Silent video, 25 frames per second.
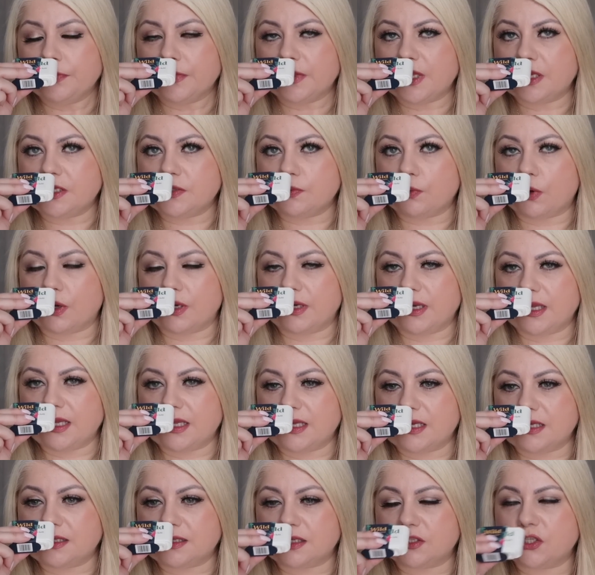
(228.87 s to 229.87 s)
This one
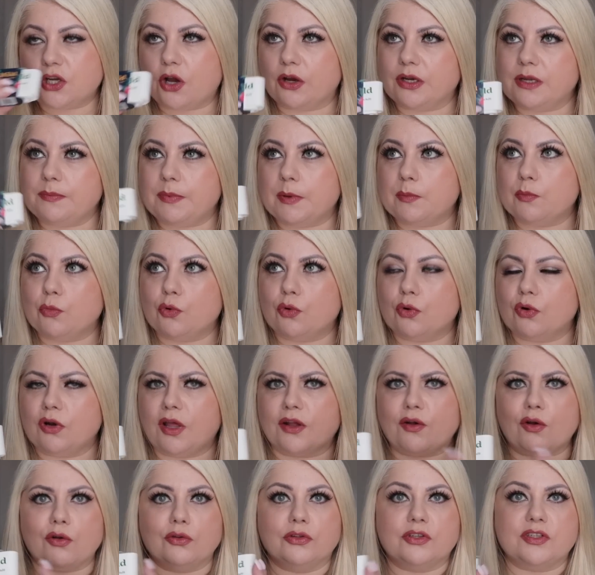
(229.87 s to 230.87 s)
is a tiny bit more
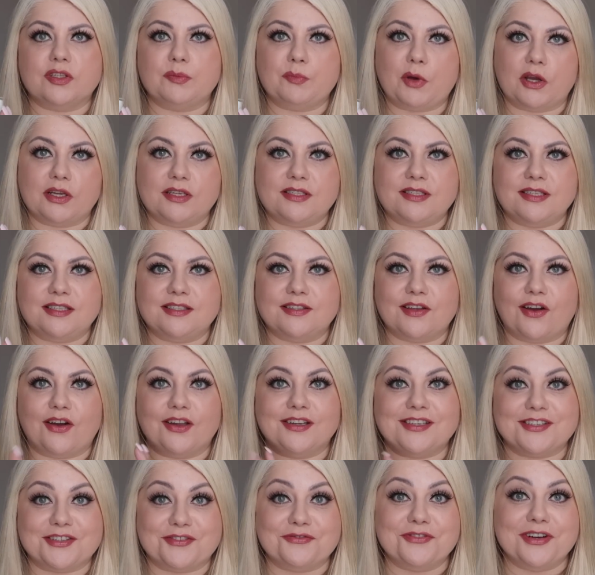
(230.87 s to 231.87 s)
like on the spicy
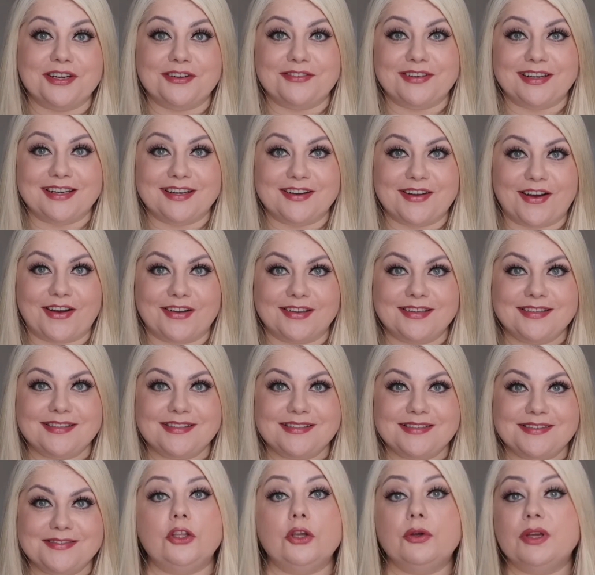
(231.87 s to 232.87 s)
side. It's really
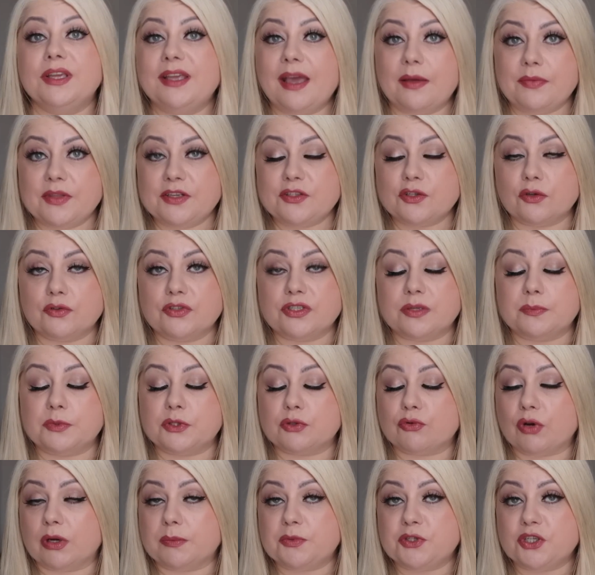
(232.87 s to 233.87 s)
nice. You can get these on
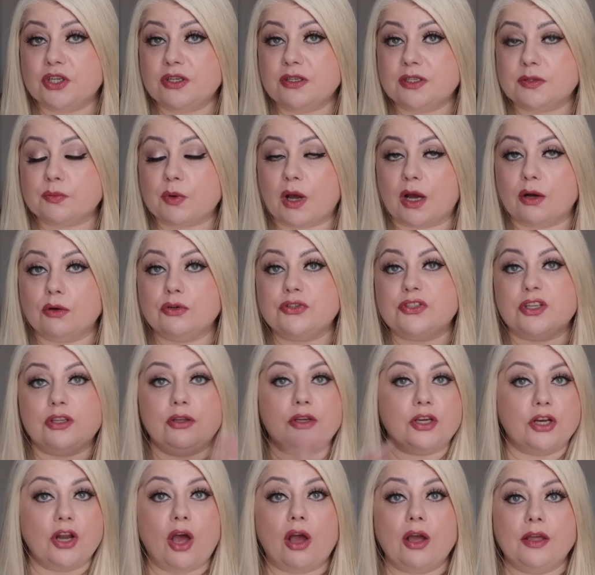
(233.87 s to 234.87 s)
subscription as well, so
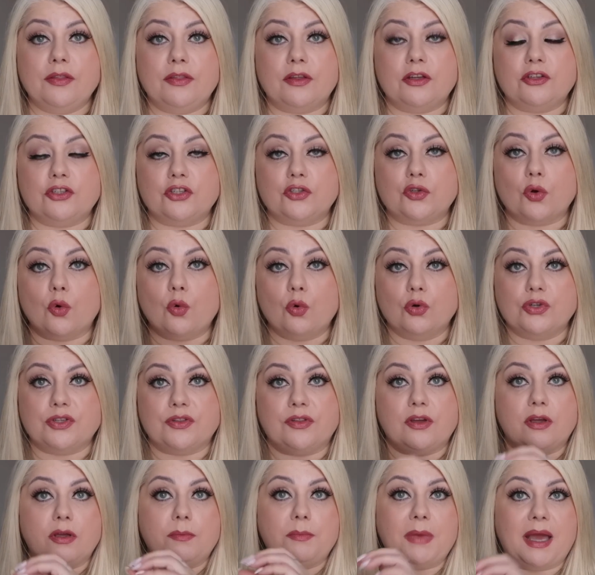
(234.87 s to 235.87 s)
you can either just order
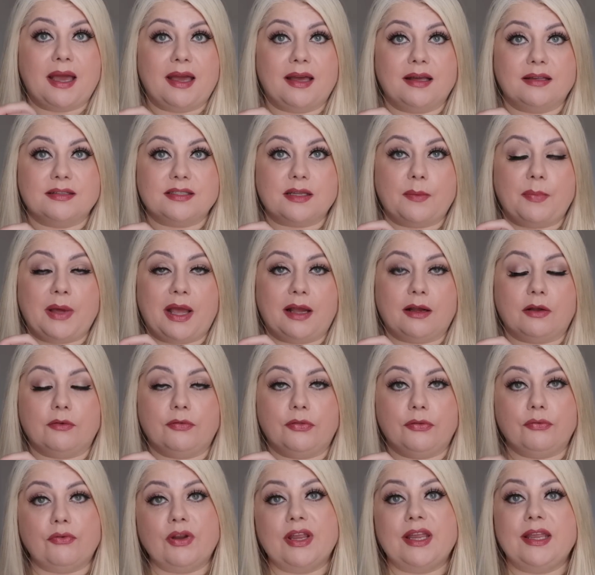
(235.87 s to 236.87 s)
them as a pack of
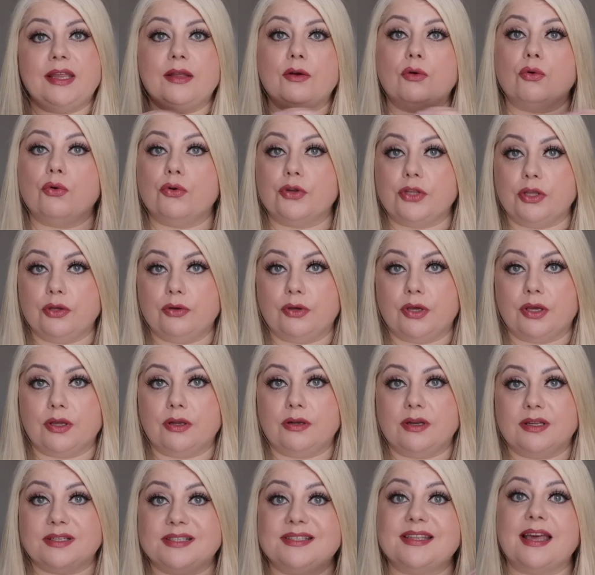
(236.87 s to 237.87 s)
3, or you
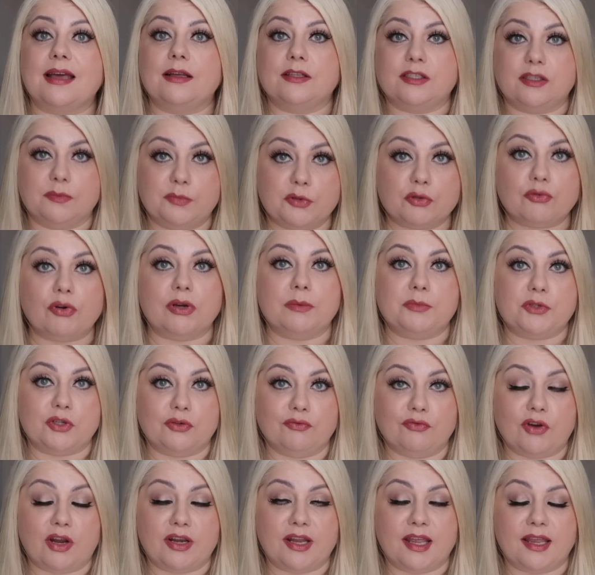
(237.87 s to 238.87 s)
can set a
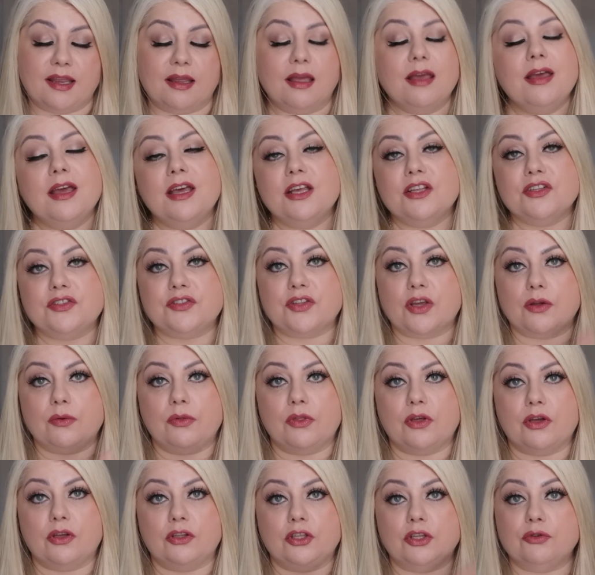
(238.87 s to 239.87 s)
subscription running so
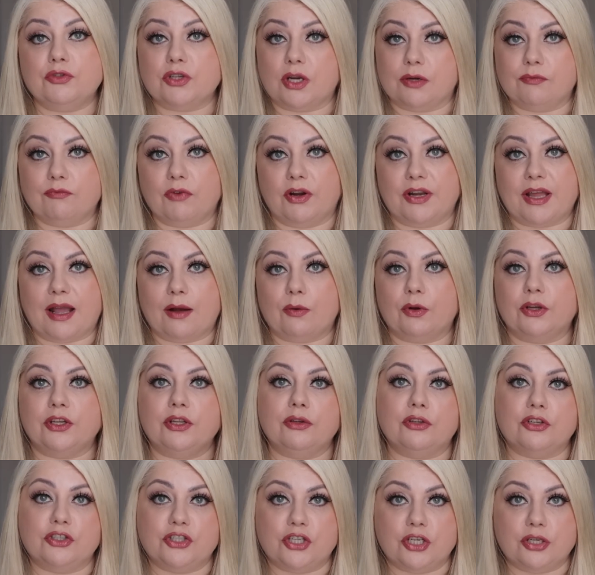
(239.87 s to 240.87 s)
that you don't run out, and
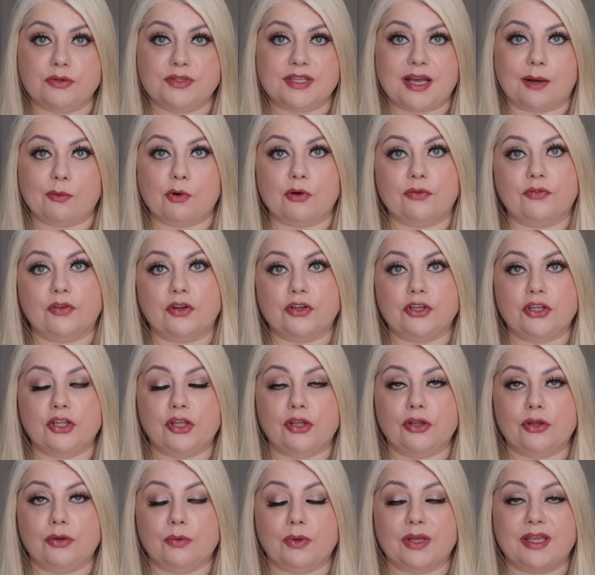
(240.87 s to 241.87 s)
you can choose how often
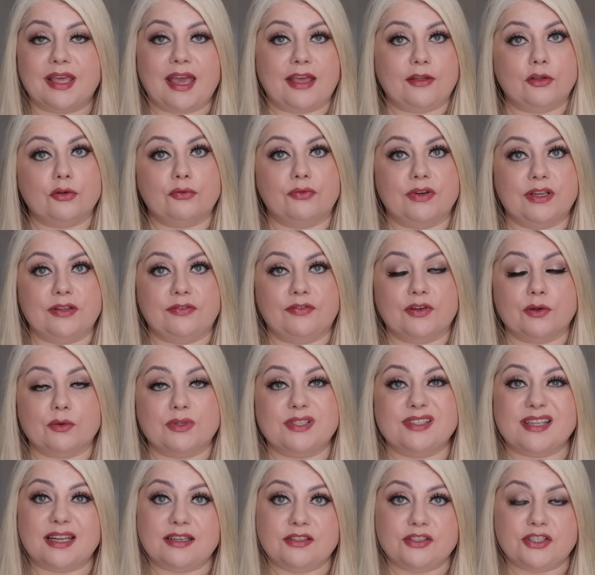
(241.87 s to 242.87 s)
you get your
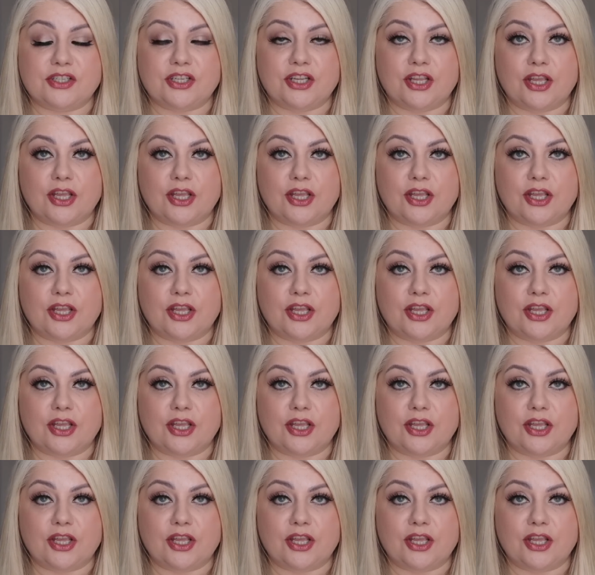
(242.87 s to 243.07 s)
refills sent to